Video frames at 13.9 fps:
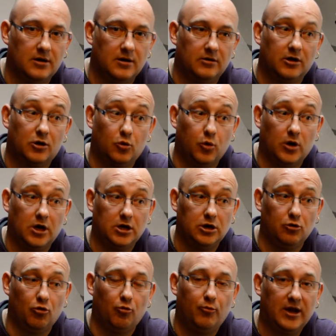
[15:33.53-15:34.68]
the quicker
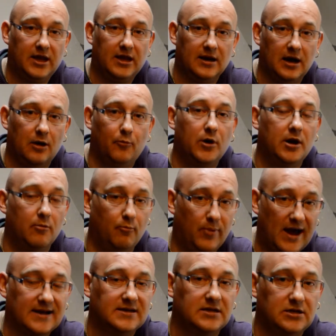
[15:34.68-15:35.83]
you'll pick it up and the
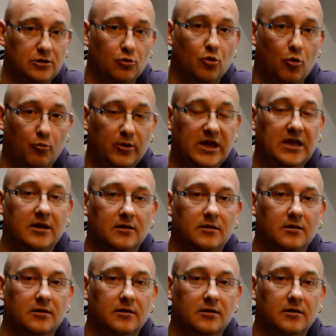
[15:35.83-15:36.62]
better you'll be.